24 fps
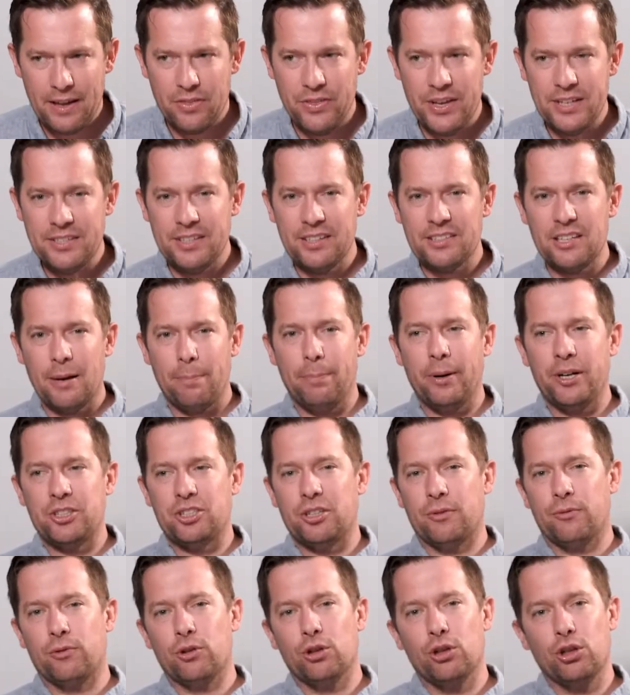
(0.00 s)
This is a
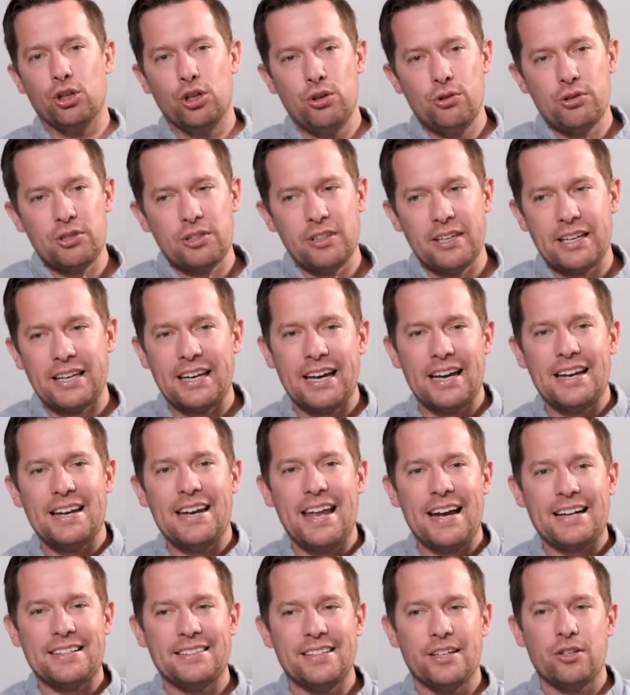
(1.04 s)
bunch of loosely
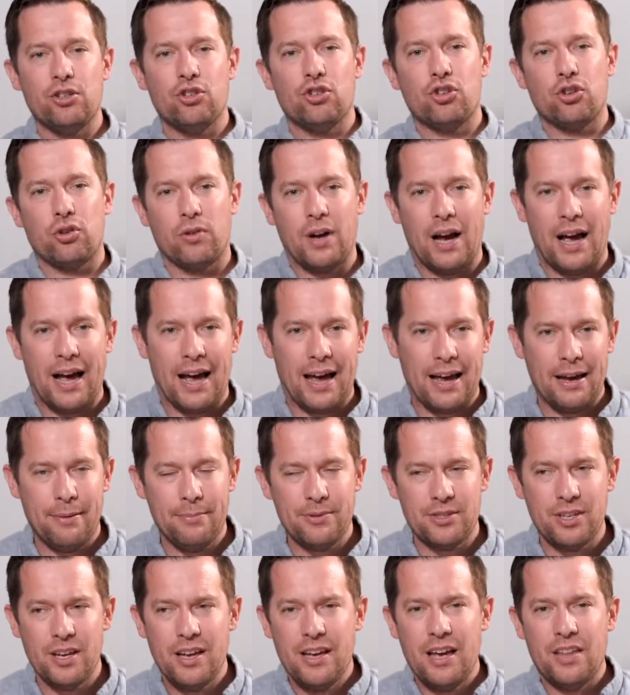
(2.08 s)
connected
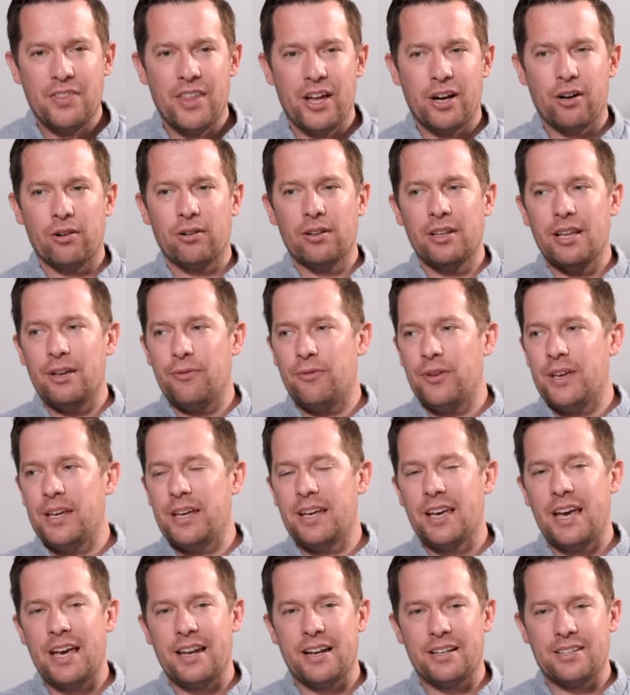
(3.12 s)
tribes that are
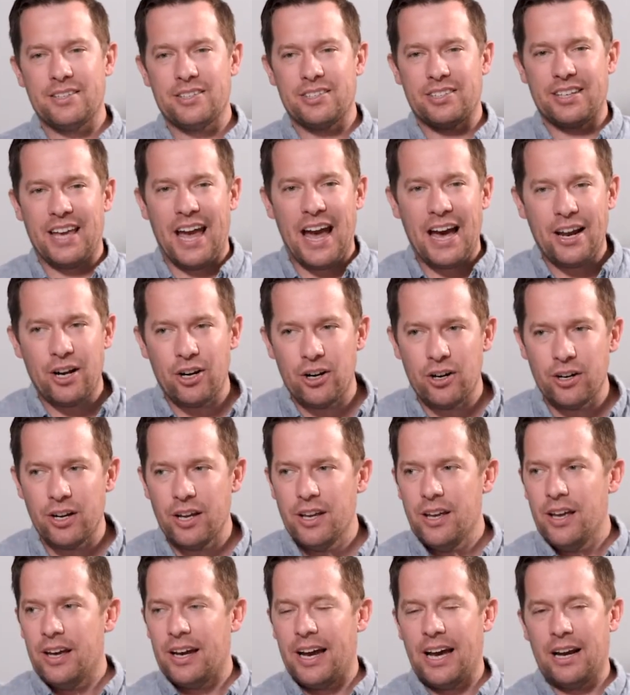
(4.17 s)
living in a
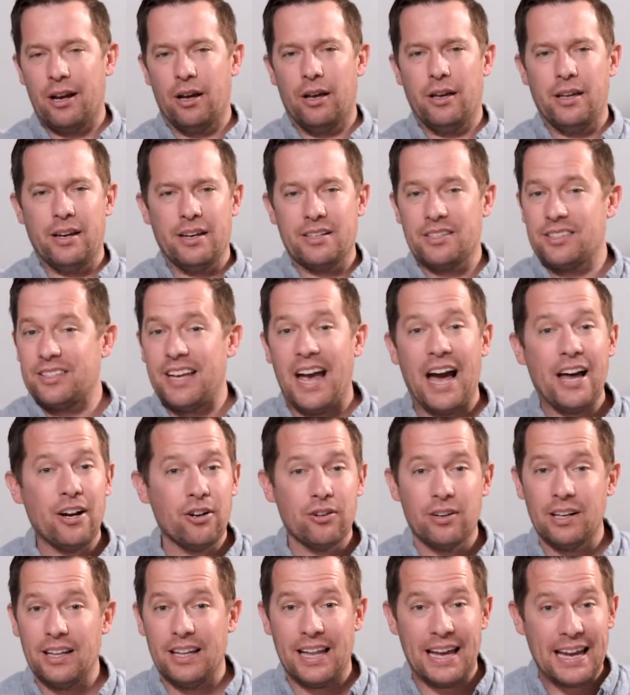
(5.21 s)
scattered kind of, in a
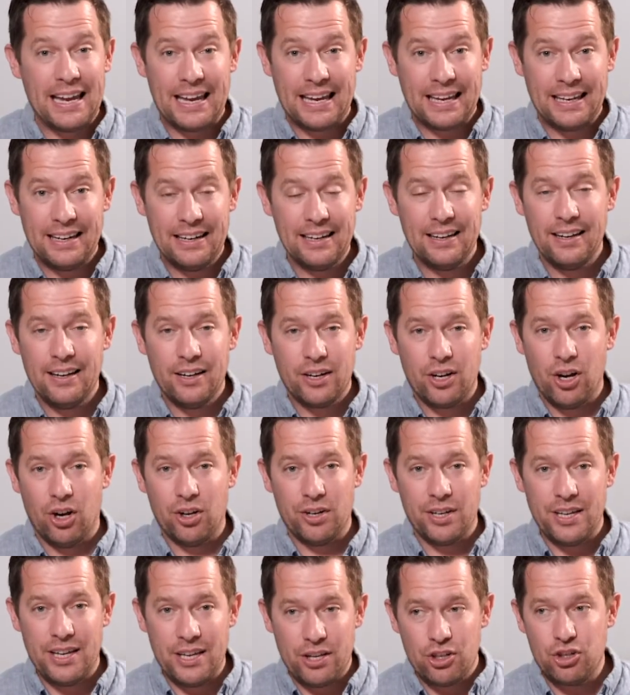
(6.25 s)
scattered land
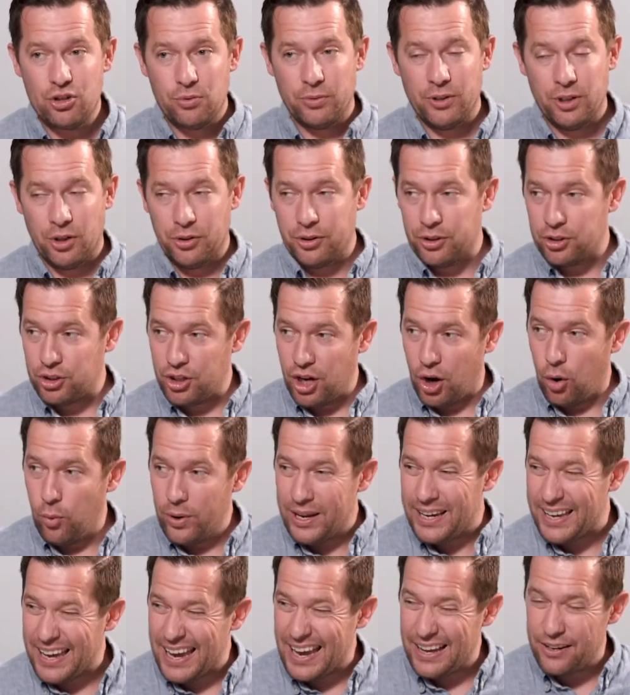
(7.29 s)
called Israel. They're
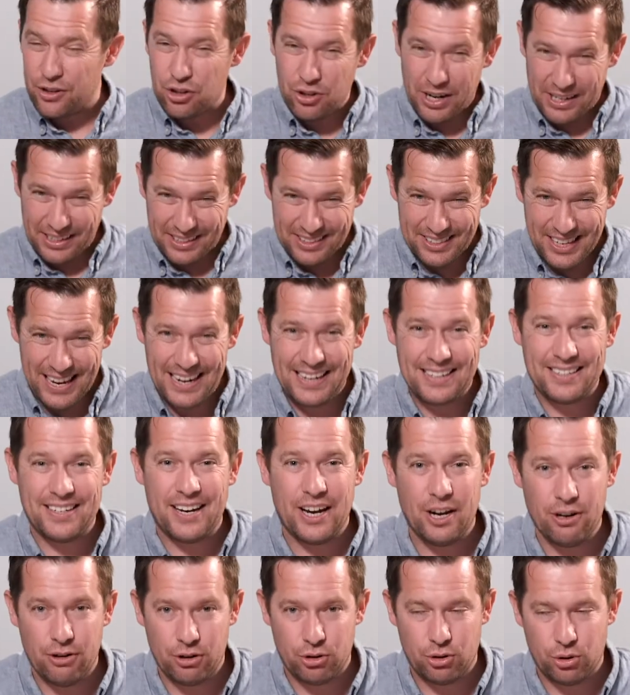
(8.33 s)
going in trying to take
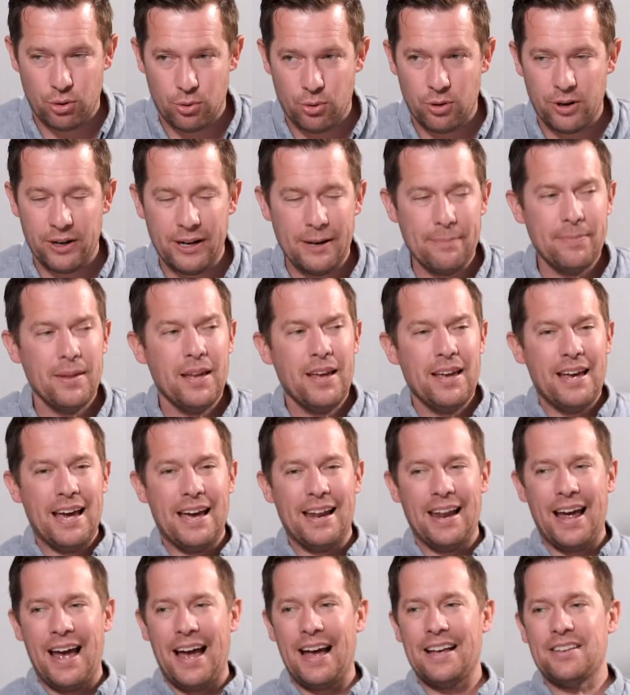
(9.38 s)
territory.
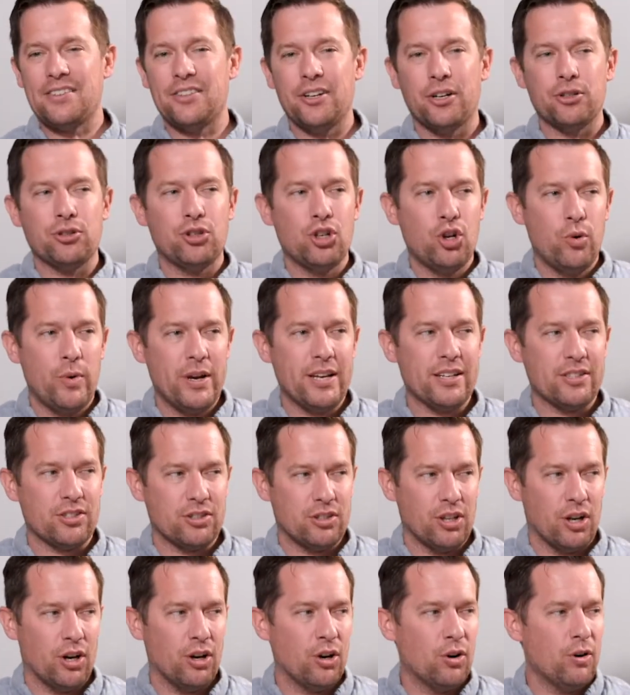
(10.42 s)
And as they're doing
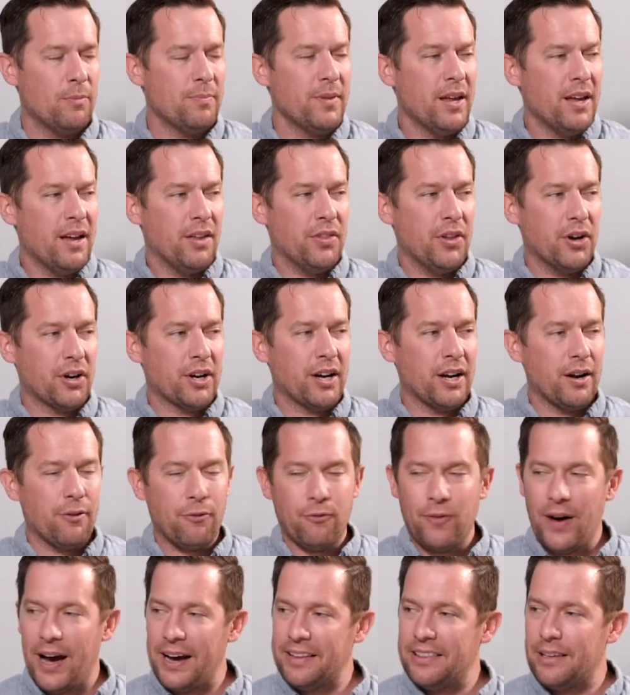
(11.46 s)
so, they're going to
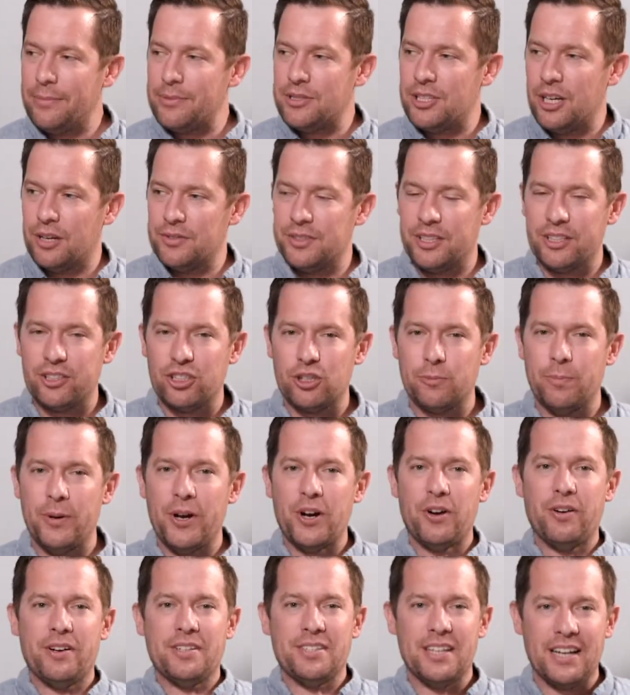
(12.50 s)
find themselves
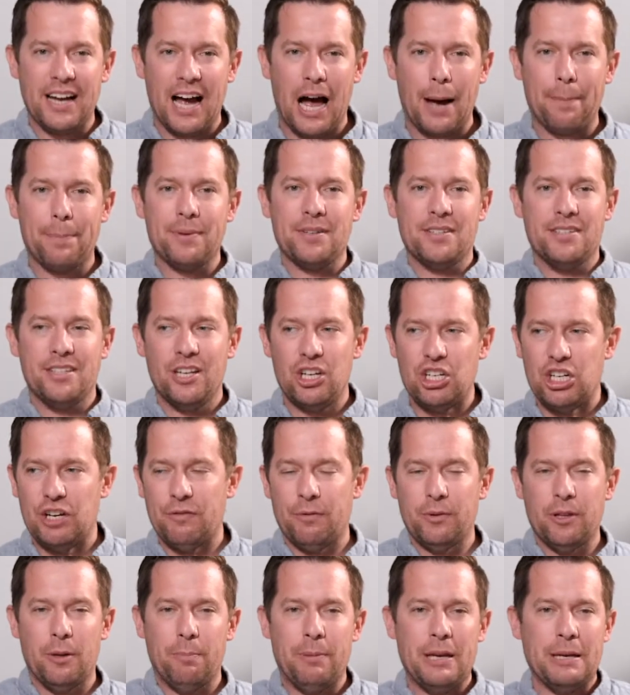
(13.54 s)
experiencing
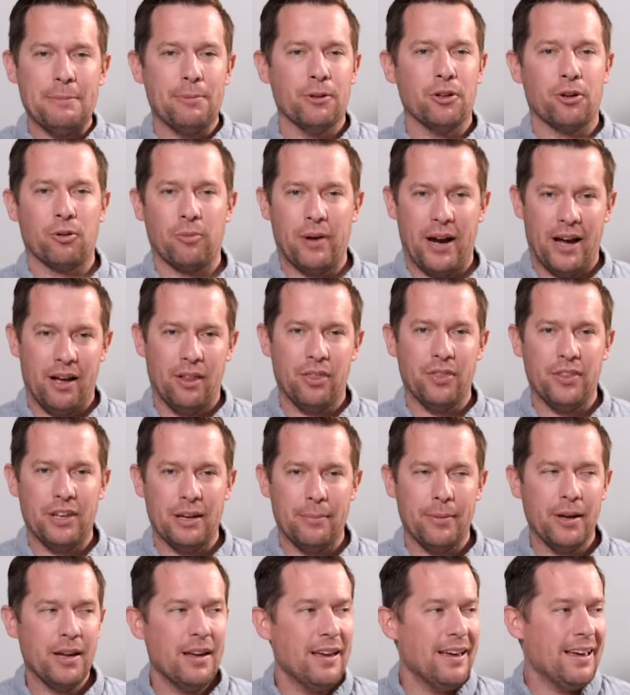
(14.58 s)
opposition from the people around
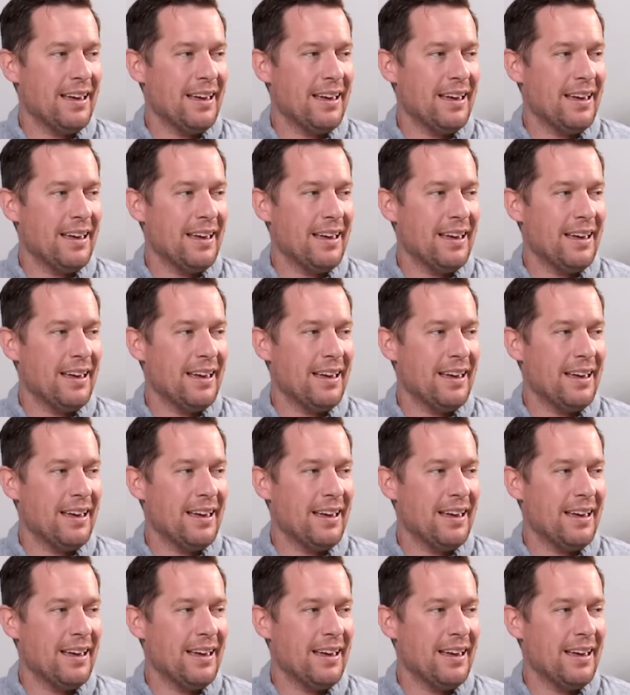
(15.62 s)
them.